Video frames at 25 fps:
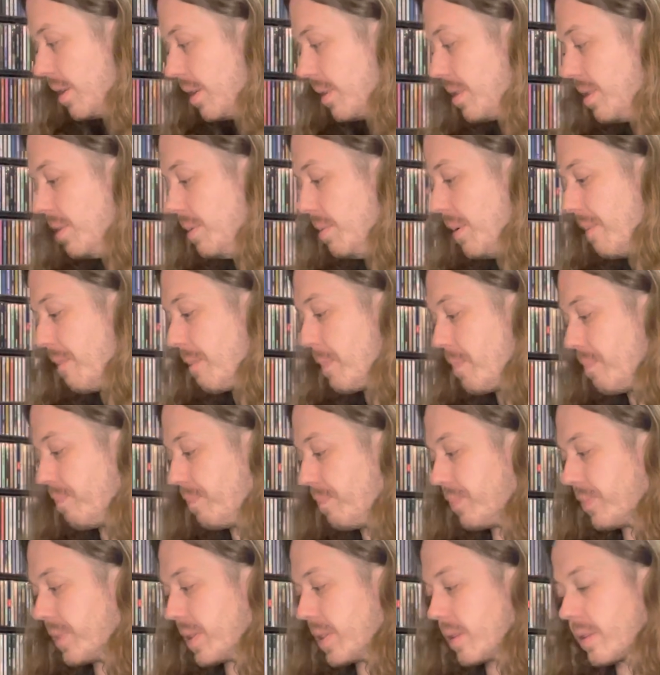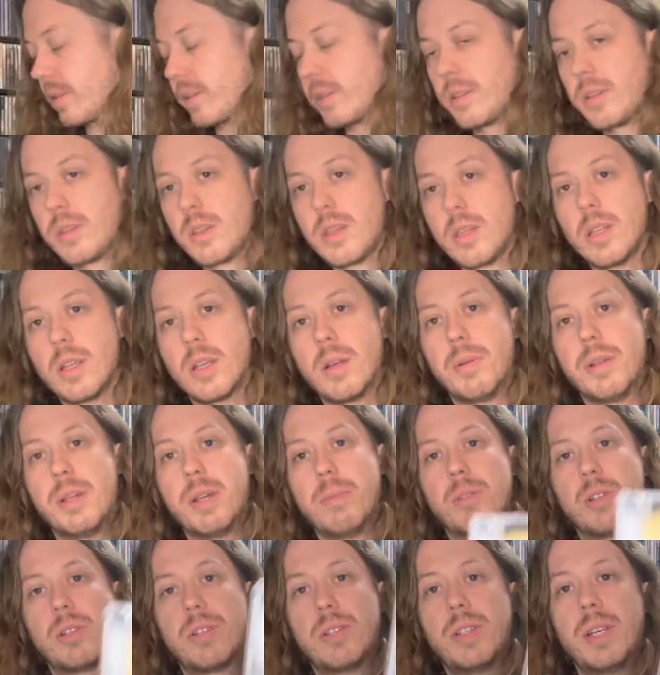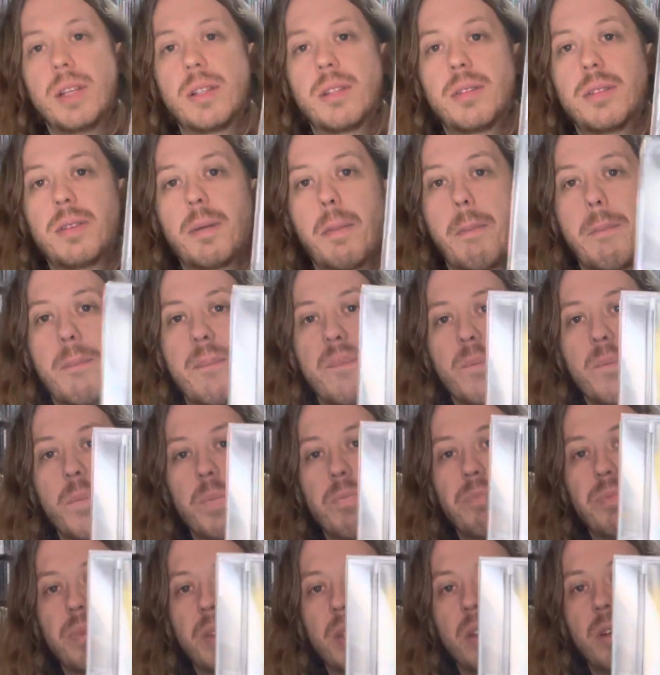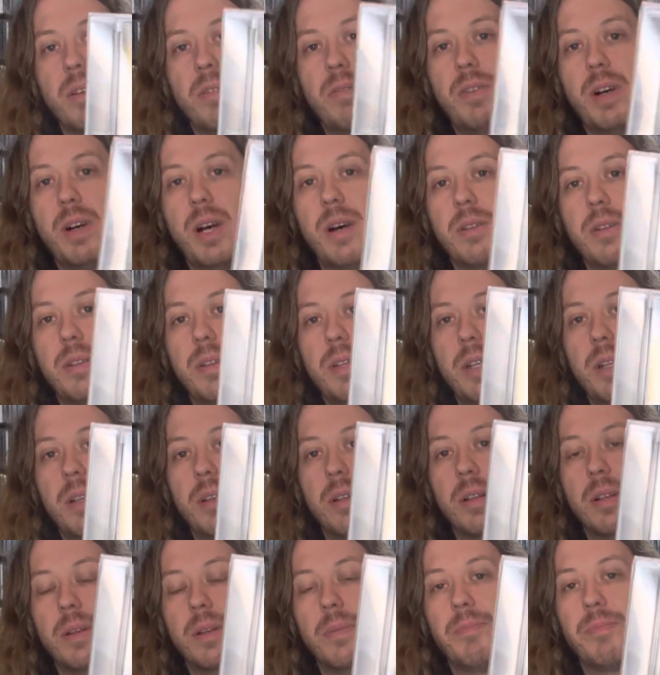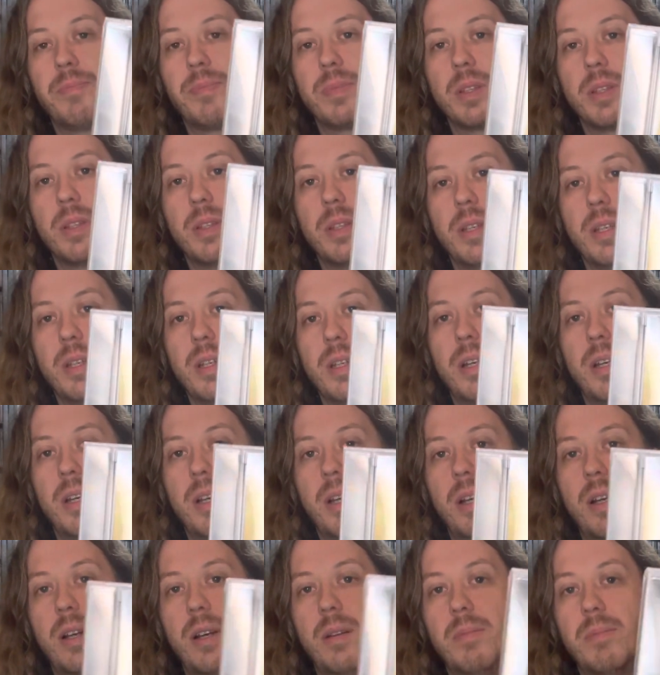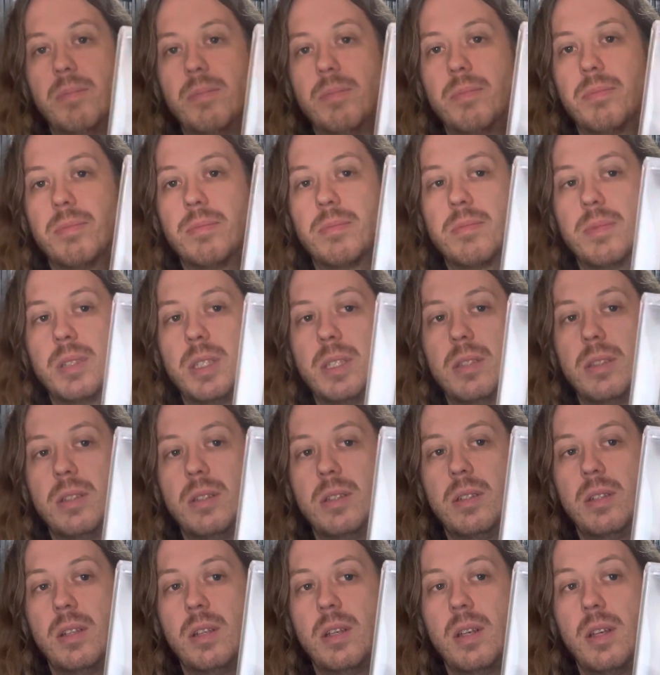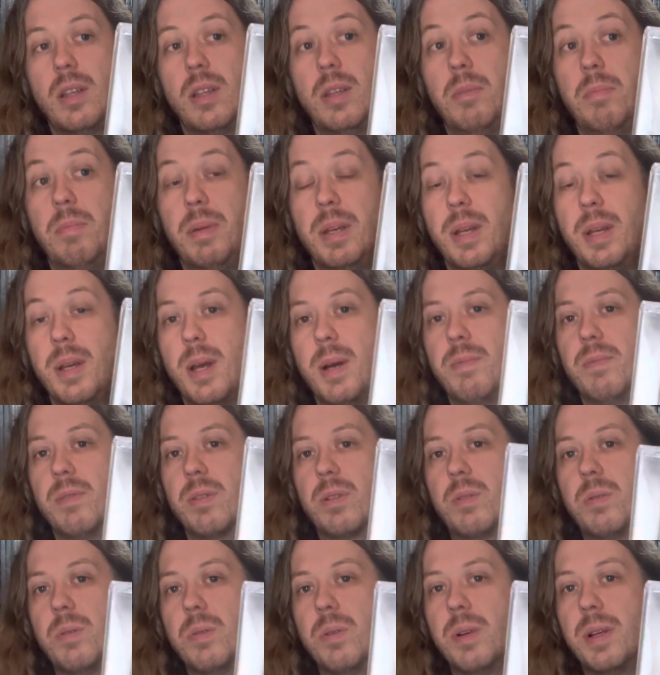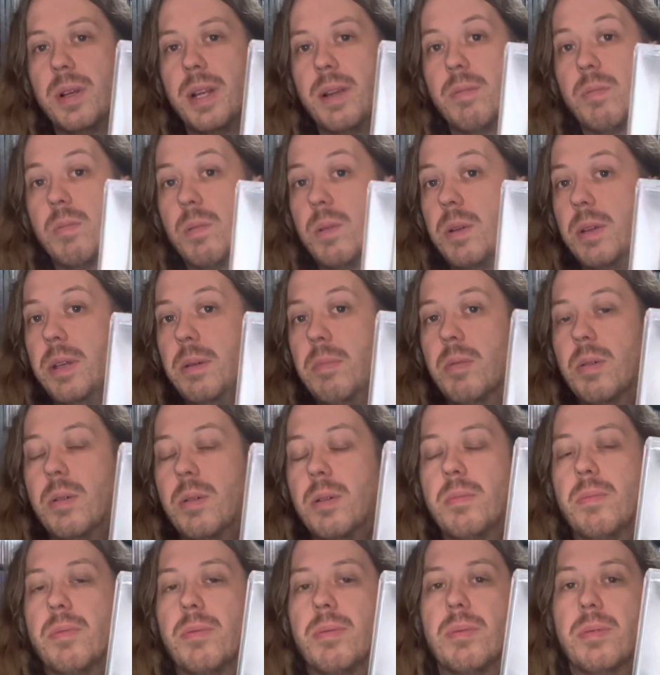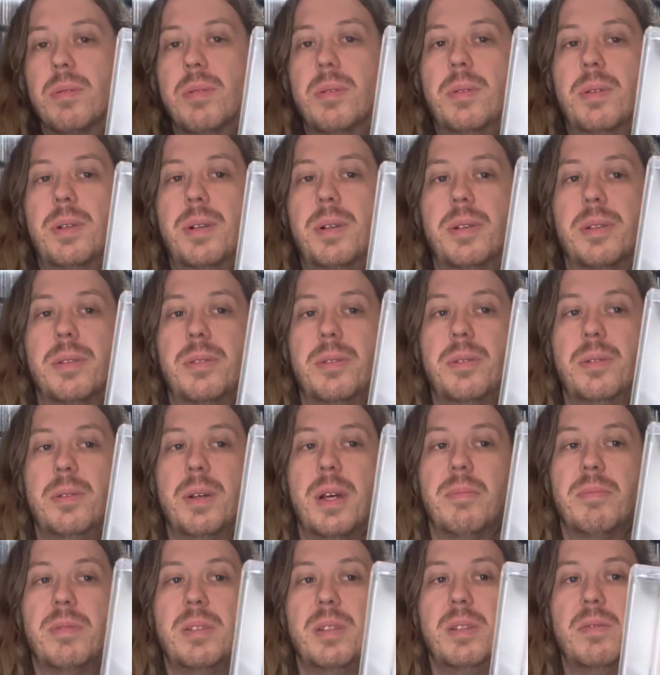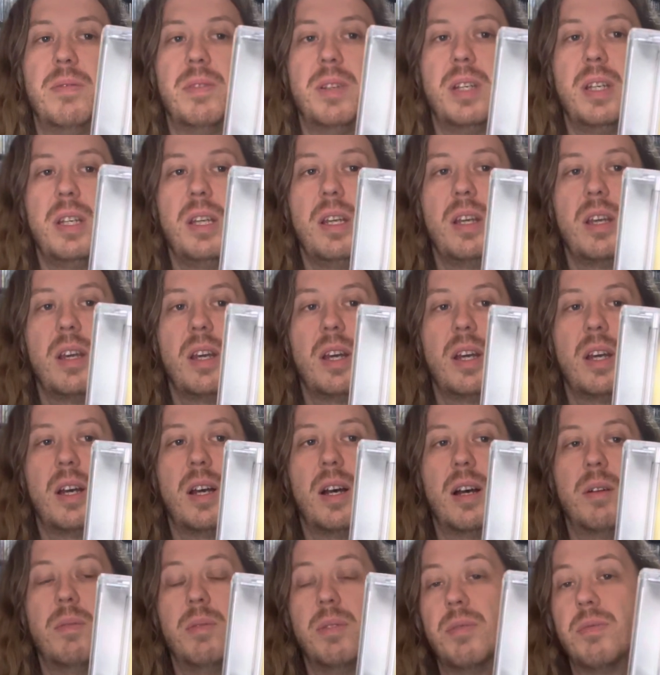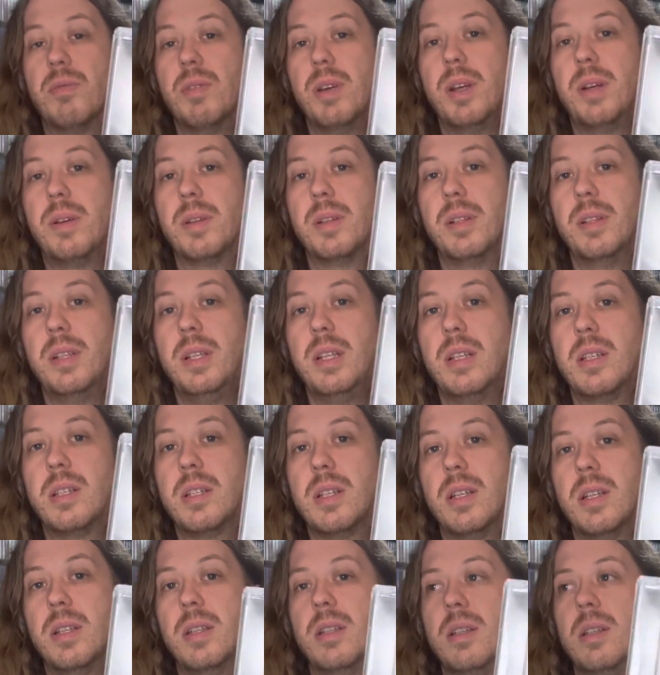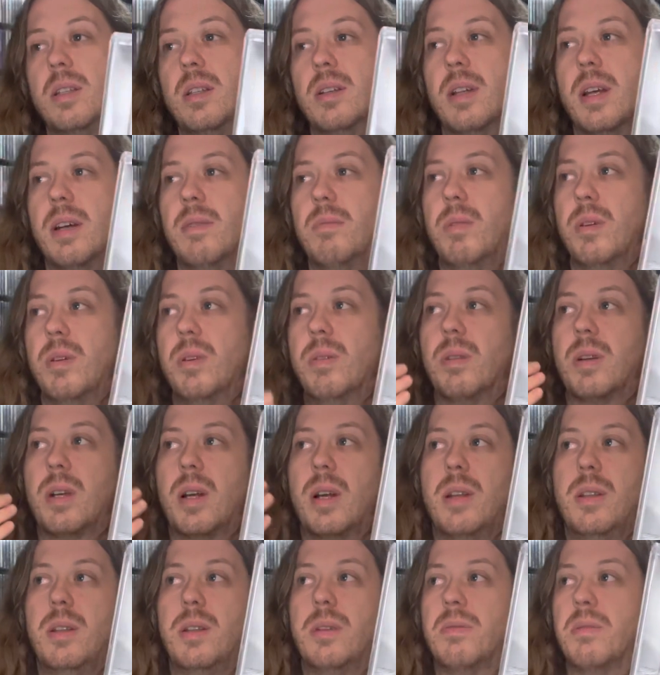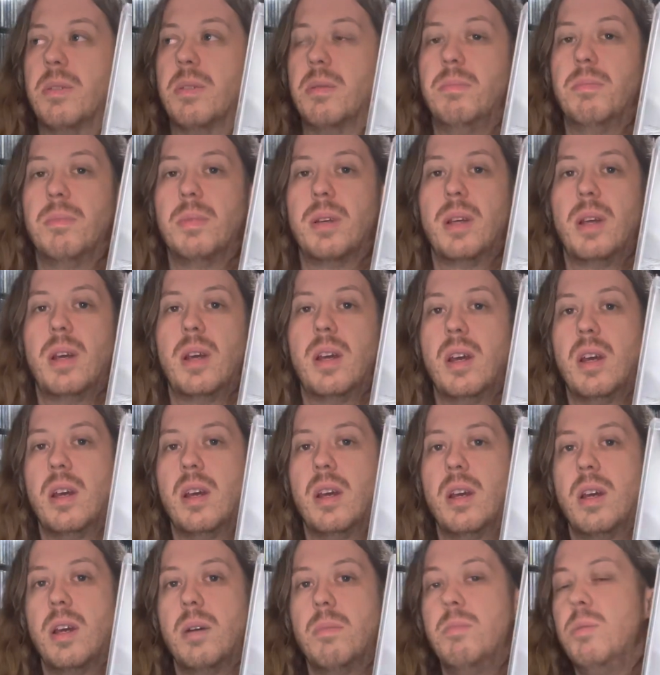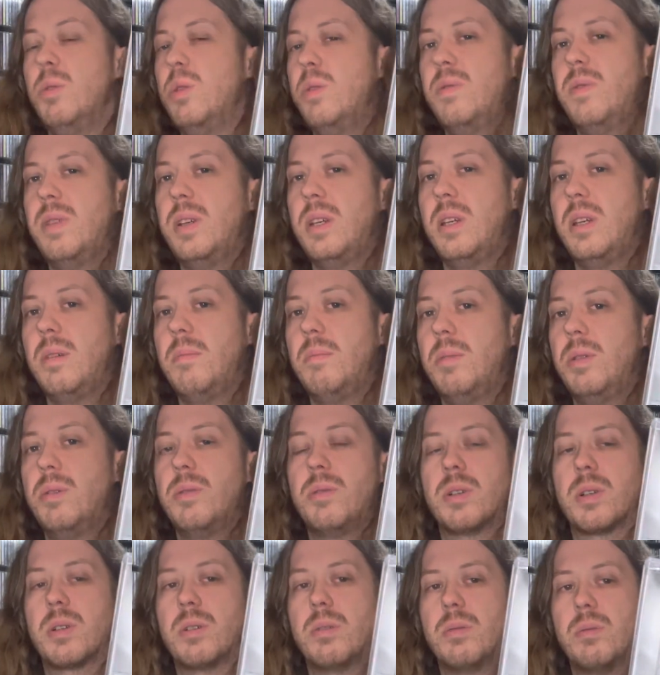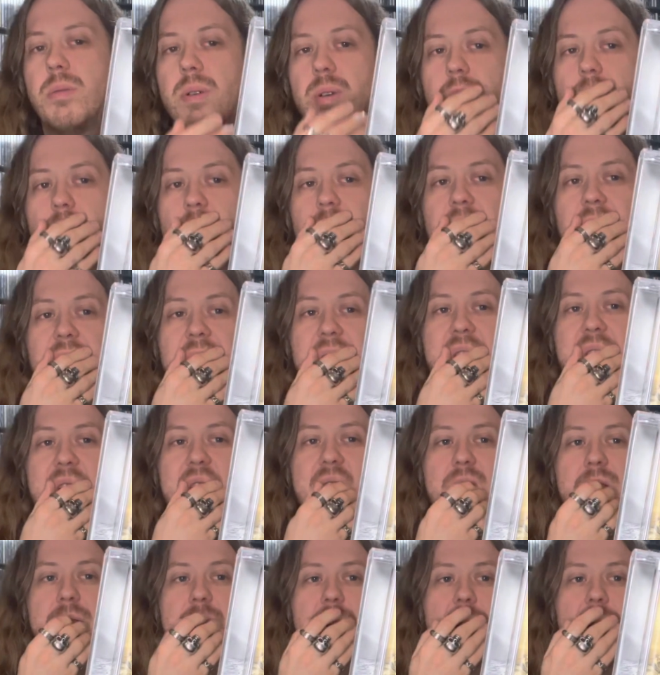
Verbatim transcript: excuse me. Coming number six, Follow the Leader. Um, the big album for Korn that really broke them through onto MTV uh, with Freak on a Leash and, you know, that won all kind of different movie music awards and things like